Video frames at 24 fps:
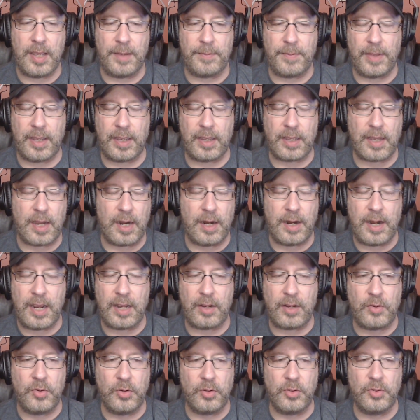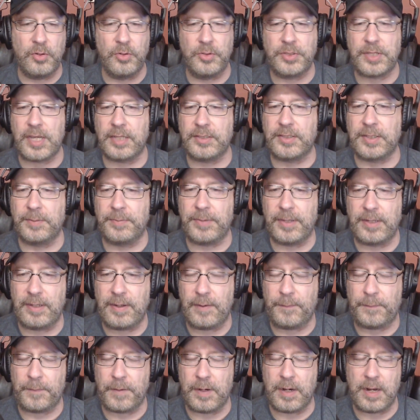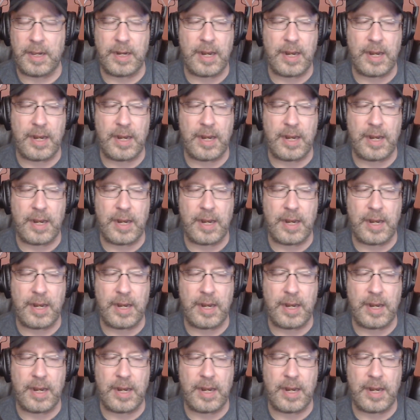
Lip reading: I'm like, all right, cool. Who's got something different?